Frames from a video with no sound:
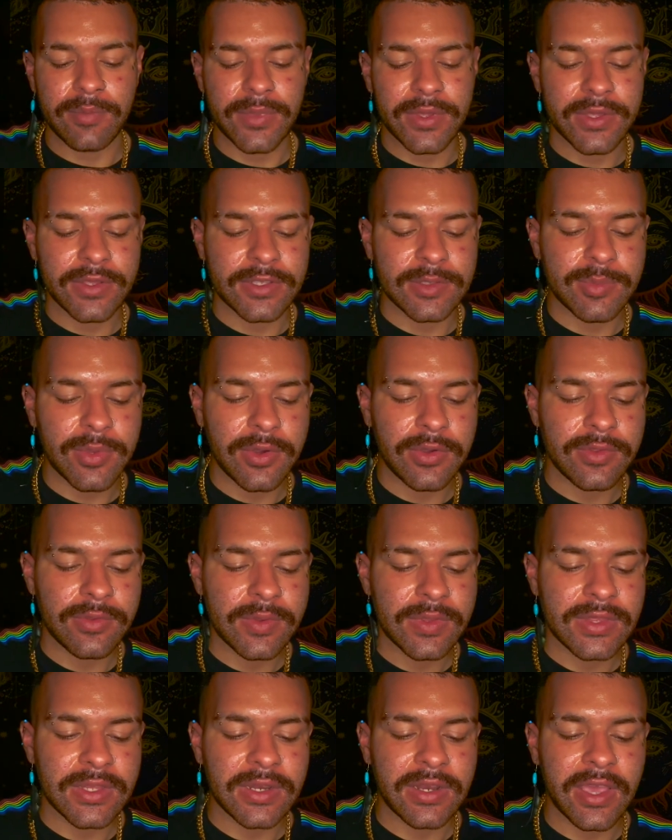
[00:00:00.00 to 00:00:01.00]
because both
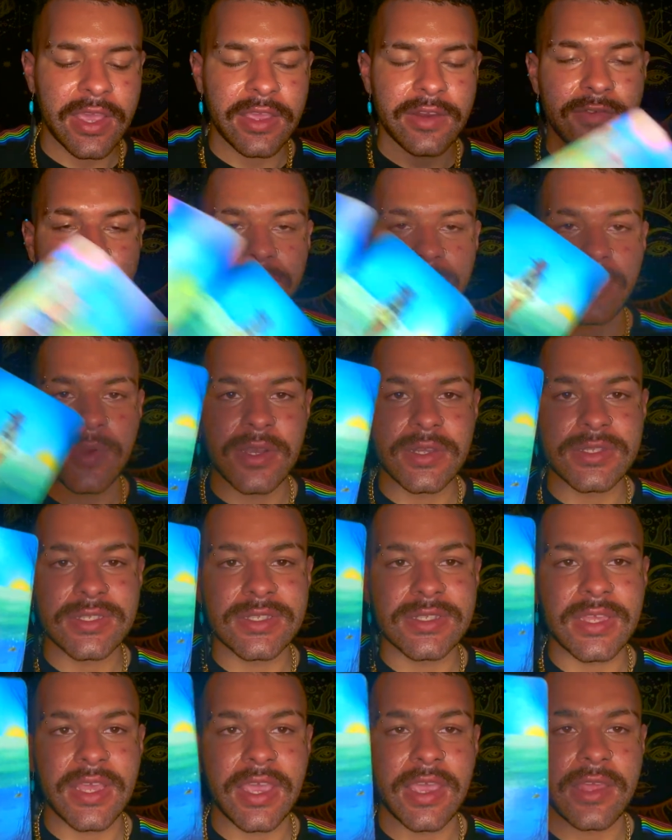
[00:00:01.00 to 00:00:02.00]
with the Nine of Wands
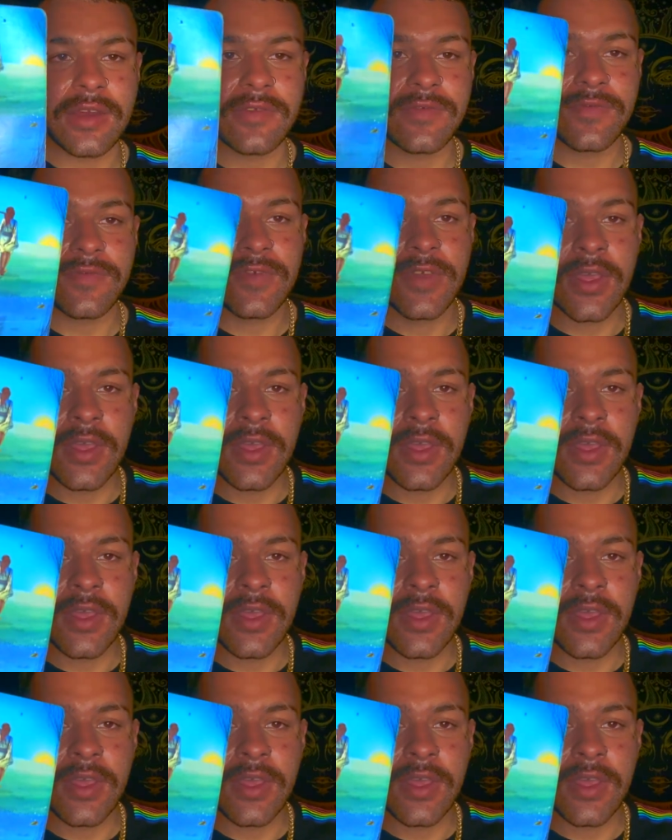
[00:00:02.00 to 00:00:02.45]
and the Eight of